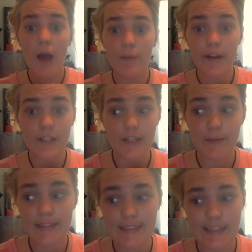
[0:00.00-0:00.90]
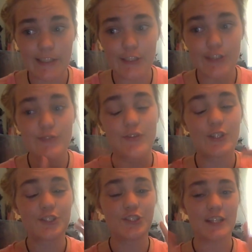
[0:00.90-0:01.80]
I'm going to talk about Stichers
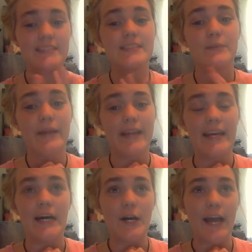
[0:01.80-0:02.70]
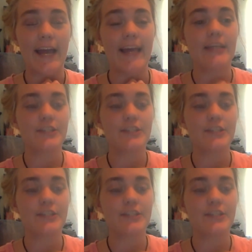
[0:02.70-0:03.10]
for just a minute, okay?